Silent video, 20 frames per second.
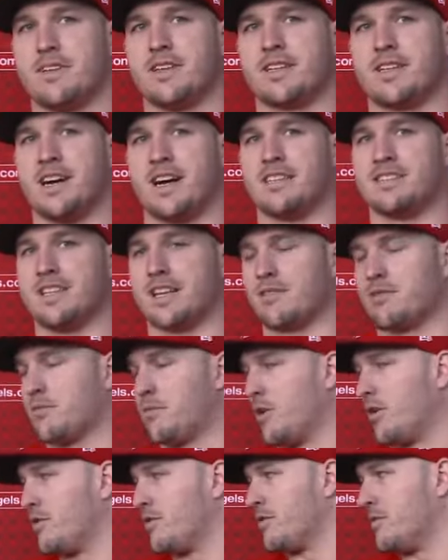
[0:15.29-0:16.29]
in contact
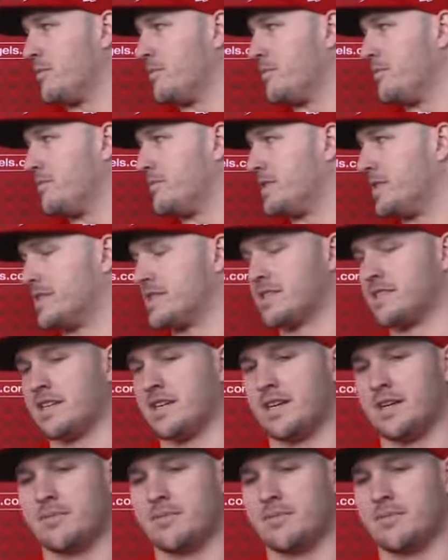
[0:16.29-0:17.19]
with both of them, just